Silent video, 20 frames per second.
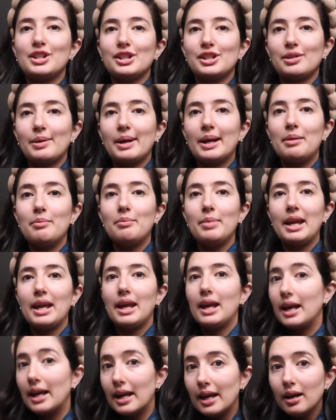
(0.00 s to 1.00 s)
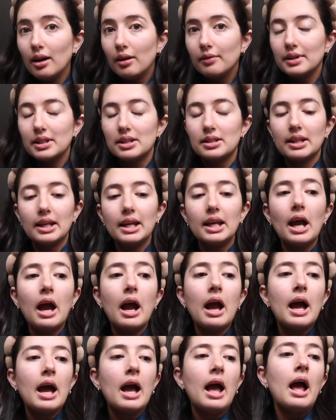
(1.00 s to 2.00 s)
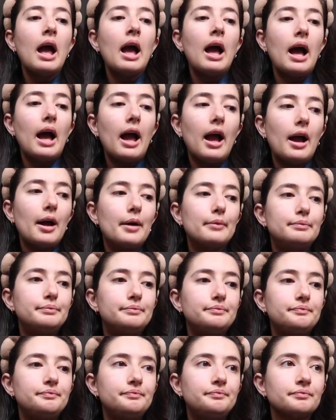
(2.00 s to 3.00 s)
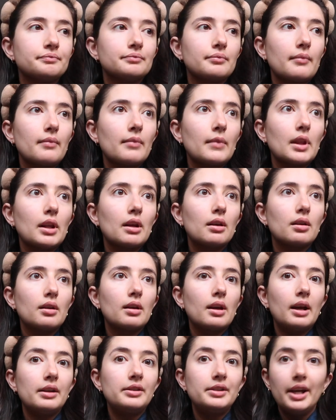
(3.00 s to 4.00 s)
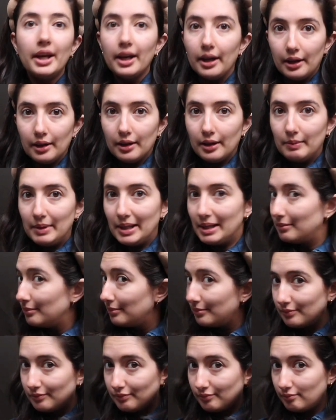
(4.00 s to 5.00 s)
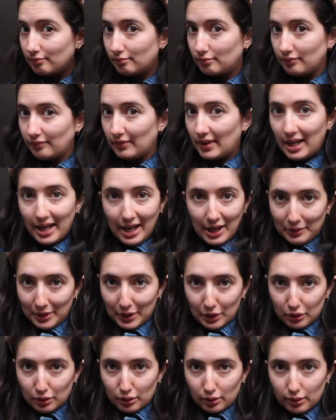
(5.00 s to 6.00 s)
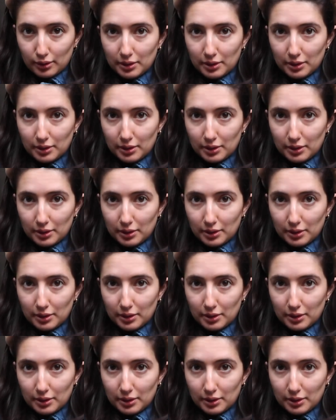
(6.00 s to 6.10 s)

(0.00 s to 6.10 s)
just so I can be here, obviously. Um, and yeah, I mean, how do I look?